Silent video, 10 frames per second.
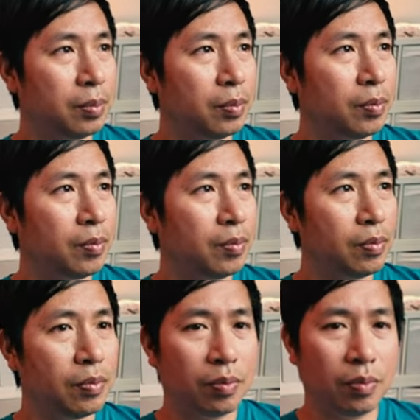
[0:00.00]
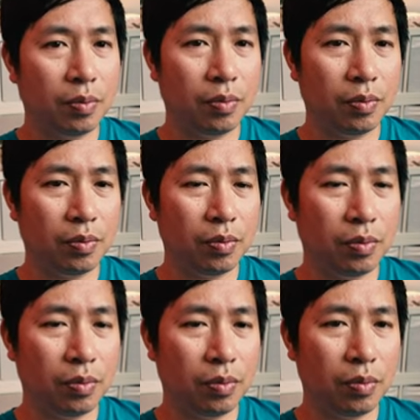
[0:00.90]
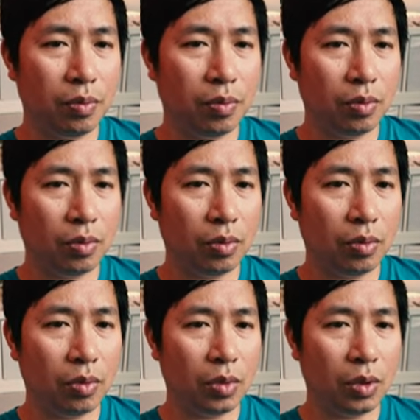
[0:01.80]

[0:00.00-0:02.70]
(no one is talking)